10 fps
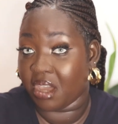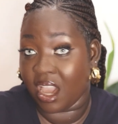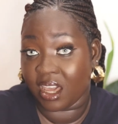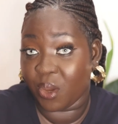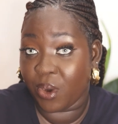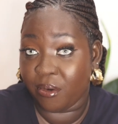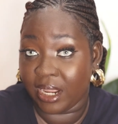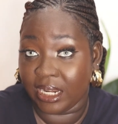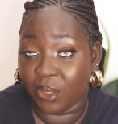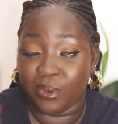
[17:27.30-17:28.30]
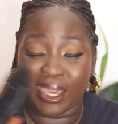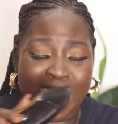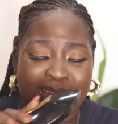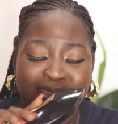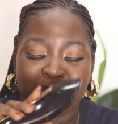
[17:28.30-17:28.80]
I can wear it anywhere. It
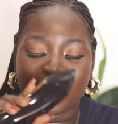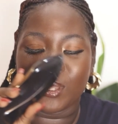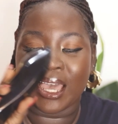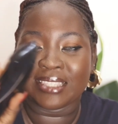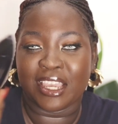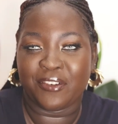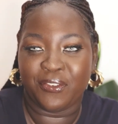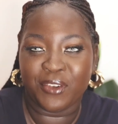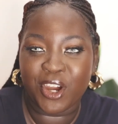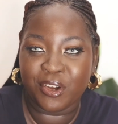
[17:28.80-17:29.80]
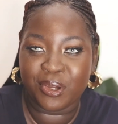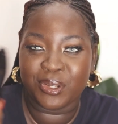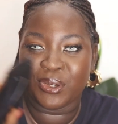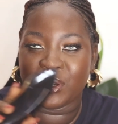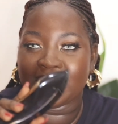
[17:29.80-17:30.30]
has also has like floral
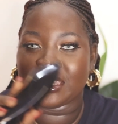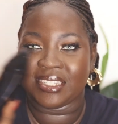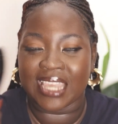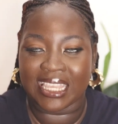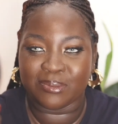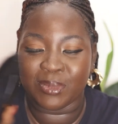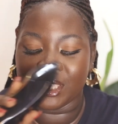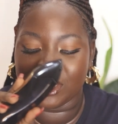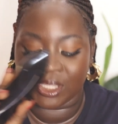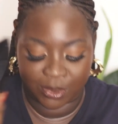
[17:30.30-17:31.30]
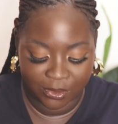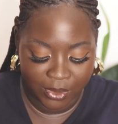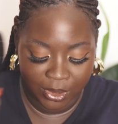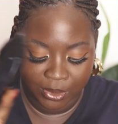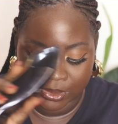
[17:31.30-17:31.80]
notes, jasmine,
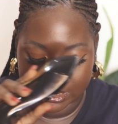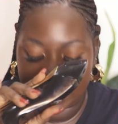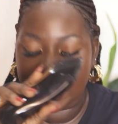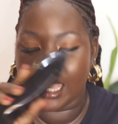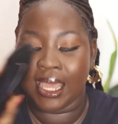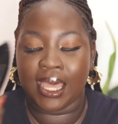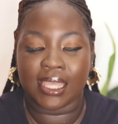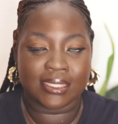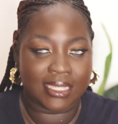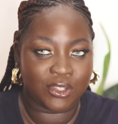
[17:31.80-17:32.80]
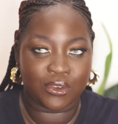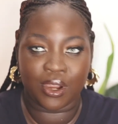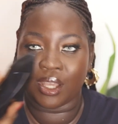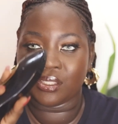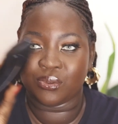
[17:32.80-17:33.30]
tuberose,
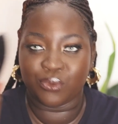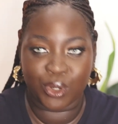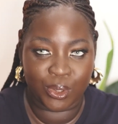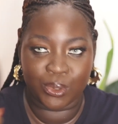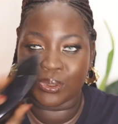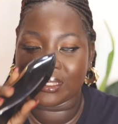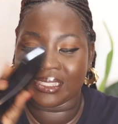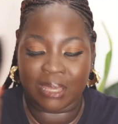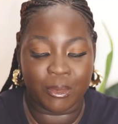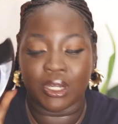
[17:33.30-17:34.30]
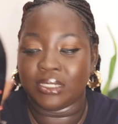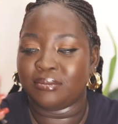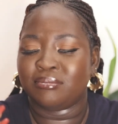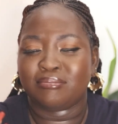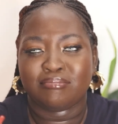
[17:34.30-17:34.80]
citrus, rose,
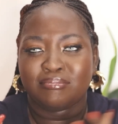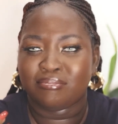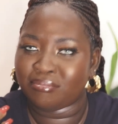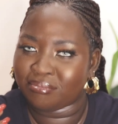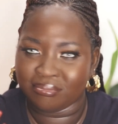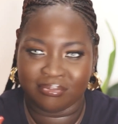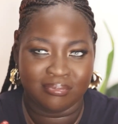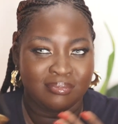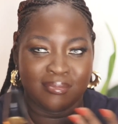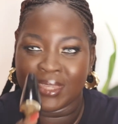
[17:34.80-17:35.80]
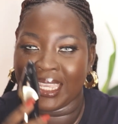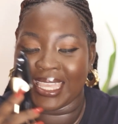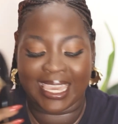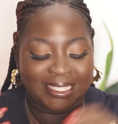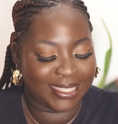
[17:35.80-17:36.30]
lemon.
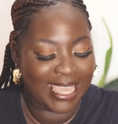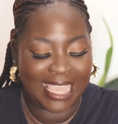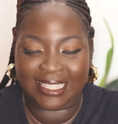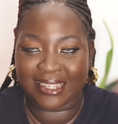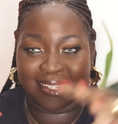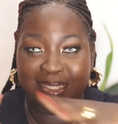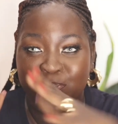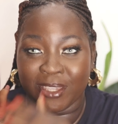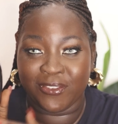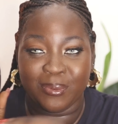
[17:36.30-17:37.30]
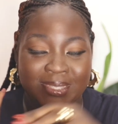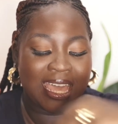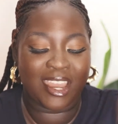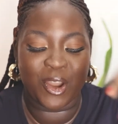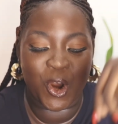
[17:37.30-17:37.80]
Guys, I said this perfume is
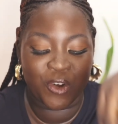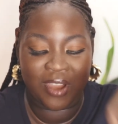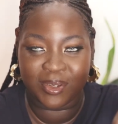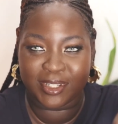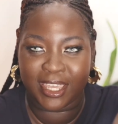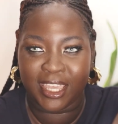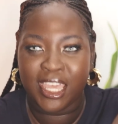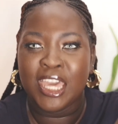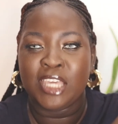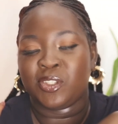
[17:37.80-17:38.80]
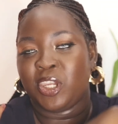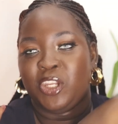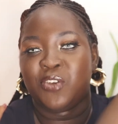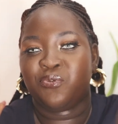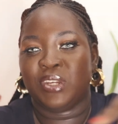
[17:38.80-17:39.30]
like an all-rounder. So
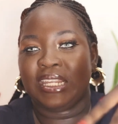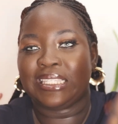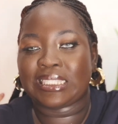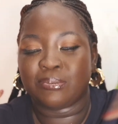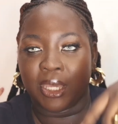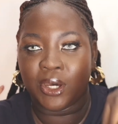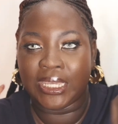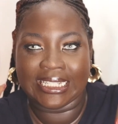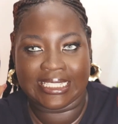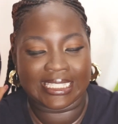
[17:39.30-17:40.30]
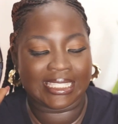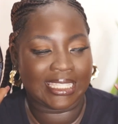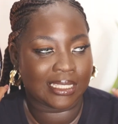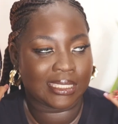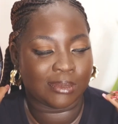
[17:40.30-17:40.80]
you don't really smell a
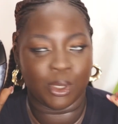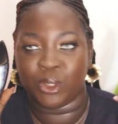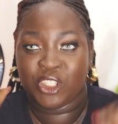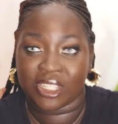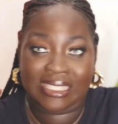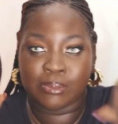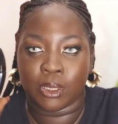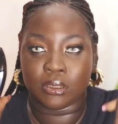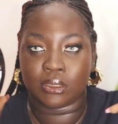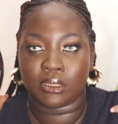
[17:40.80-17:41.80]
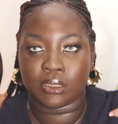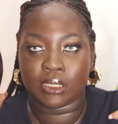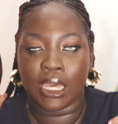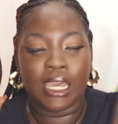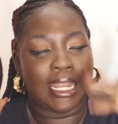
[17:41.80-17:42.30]
distinct smell, you just smell good.
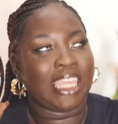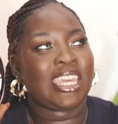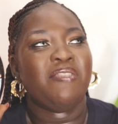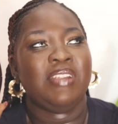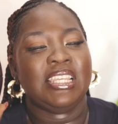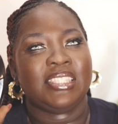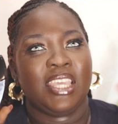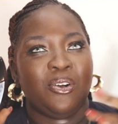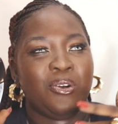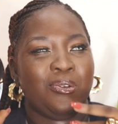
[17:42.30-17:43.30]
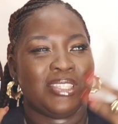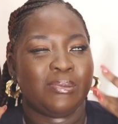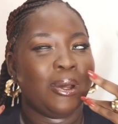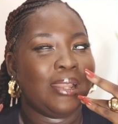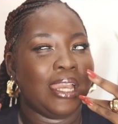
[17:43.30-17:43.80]
Like, you can't really say, oh, you
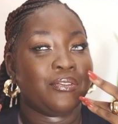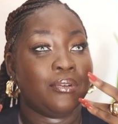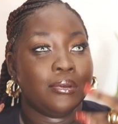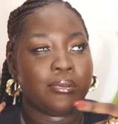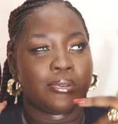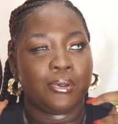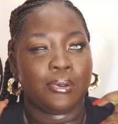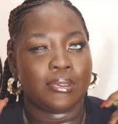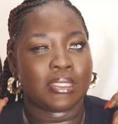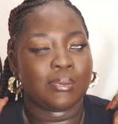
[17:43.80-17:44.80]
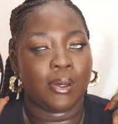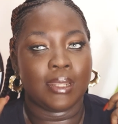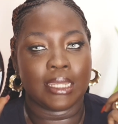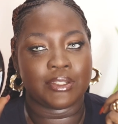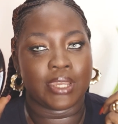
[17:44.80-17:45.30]
smell like rose, oh, you smell
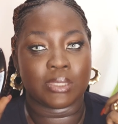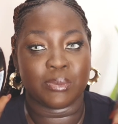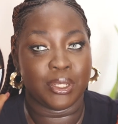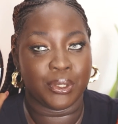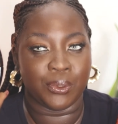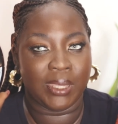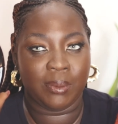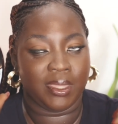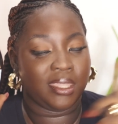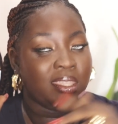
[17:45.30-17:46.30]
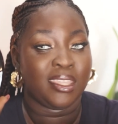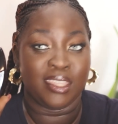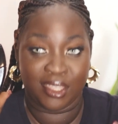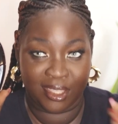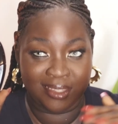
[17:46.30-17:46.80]
like jasmine. No, baby,
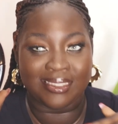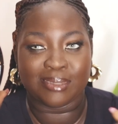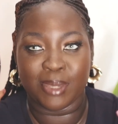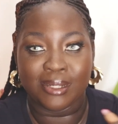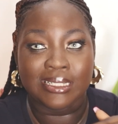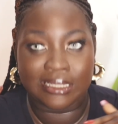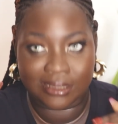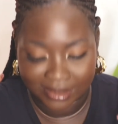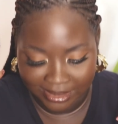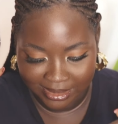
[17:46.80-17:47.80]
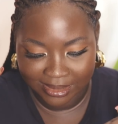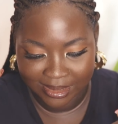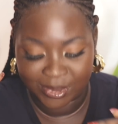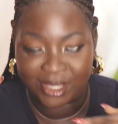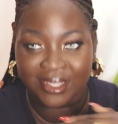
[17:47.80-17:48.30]
you smell good
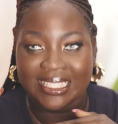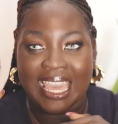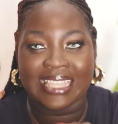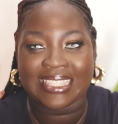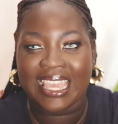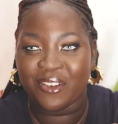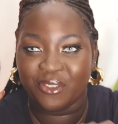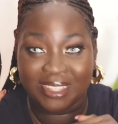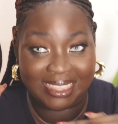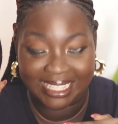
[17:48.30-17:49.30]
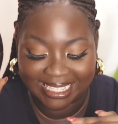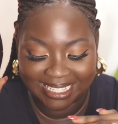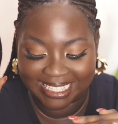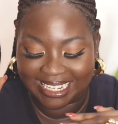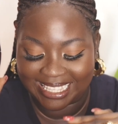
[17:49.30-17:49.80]
because it has everything
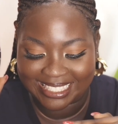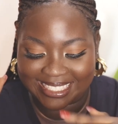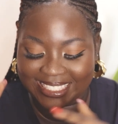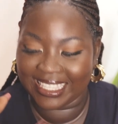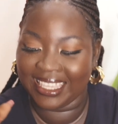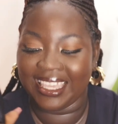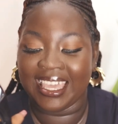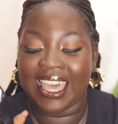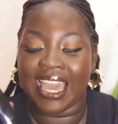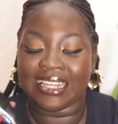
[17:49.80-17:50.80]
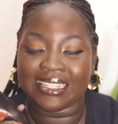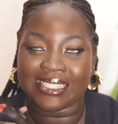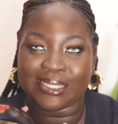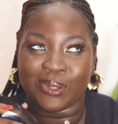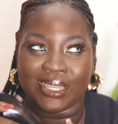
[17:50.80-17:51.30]
in it. And
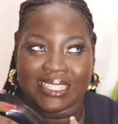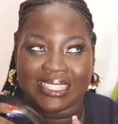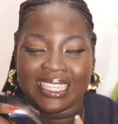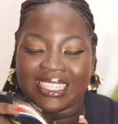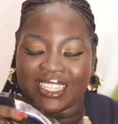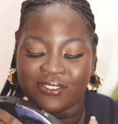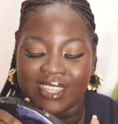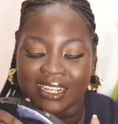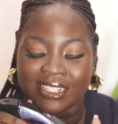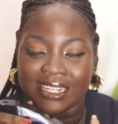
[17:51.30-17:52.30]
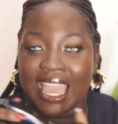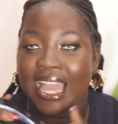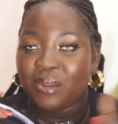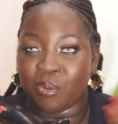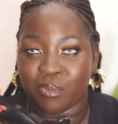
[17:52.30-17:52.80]
this was a gift, actually. I
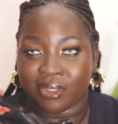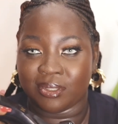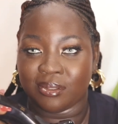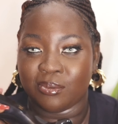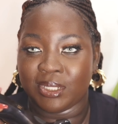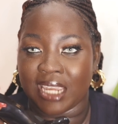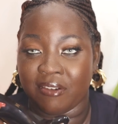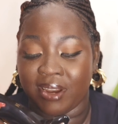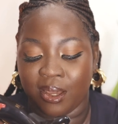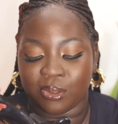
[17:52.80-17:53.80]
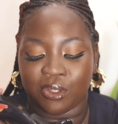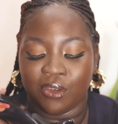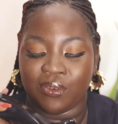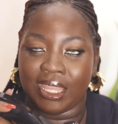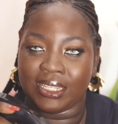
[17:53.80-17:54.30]
had one bottle which I ran out
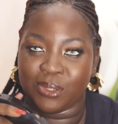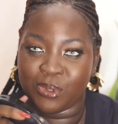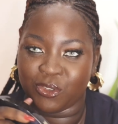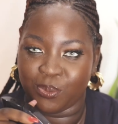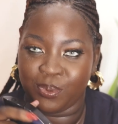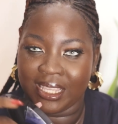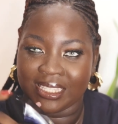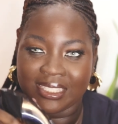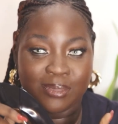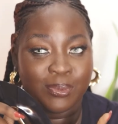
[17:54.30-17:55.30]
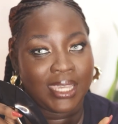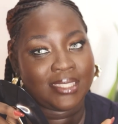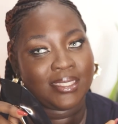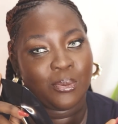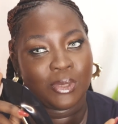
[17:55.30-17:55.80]
of and it was replaced by
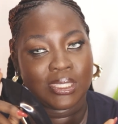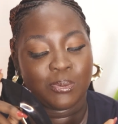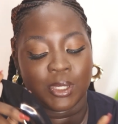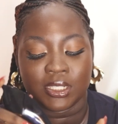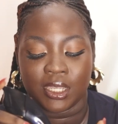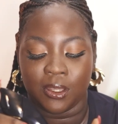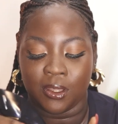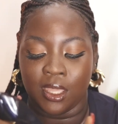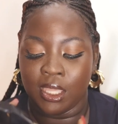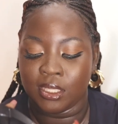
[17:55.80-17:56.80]
someone special.